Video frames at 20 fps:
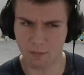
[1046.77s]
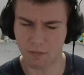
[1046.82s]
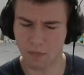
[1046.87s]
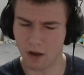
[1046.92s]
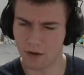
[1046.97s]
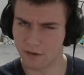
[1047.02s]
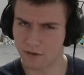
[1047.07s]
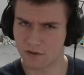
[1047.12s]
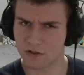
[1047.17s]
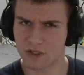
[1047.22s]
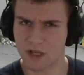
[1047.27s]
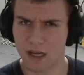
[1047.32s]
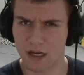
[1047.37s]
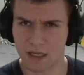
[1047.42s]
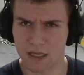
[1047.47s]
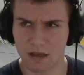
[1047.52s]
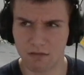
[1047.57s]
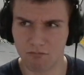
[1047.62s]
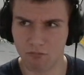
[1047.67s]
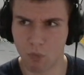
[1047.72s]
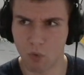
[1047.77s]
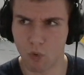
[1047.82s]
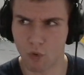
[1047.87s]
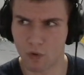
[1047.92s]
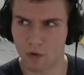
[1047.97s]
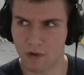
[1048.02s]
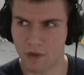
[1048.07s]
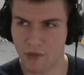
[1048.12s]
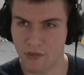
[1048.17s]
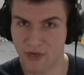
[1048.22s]
understanding it more
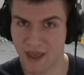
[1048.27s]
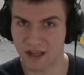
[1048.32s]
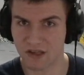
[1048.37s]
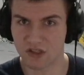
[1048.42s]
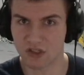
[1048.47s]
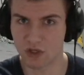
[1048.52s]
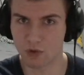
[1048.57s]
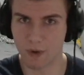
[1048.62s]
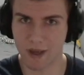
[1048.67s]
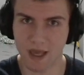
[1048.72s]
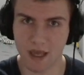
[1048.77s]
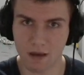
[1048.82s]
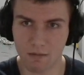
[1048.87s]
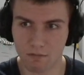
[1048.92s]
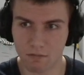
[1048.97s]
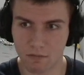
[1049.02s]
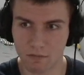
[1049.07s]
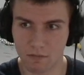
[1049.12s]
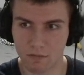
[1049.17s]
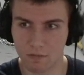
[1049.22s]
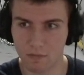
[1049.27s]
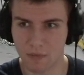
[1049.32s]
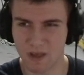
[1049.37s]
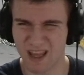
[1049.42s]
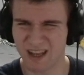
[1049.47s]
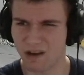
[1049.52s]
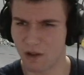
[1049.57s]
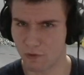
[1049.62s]
thanks to him and other